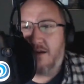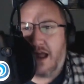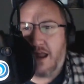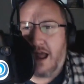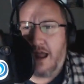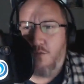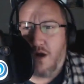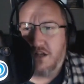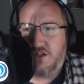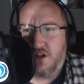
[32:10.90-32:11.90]
I
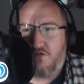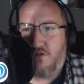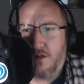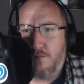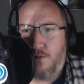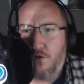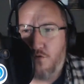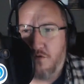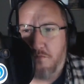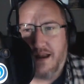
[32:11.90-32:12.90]
watched the Trello board
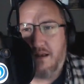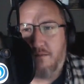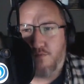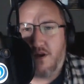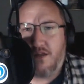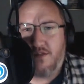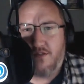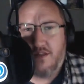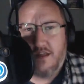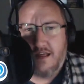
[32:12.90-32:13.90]
with bated breath.
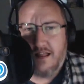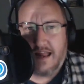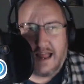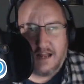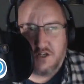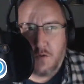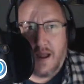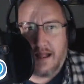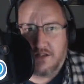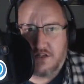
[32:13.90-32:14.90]
Like as you
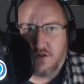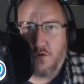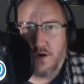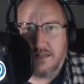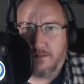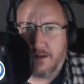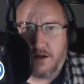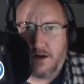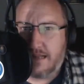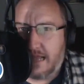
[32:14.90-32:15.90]
add stories, I'm like,
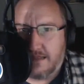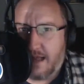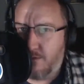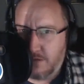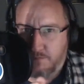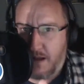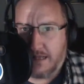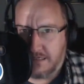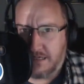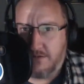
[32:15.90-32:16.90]
all right, that one's
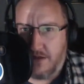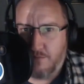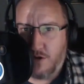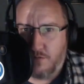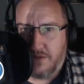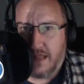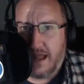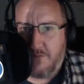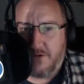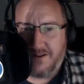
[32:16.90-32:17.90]
positive. I'm good with
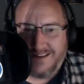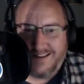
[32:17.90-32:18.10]
that one.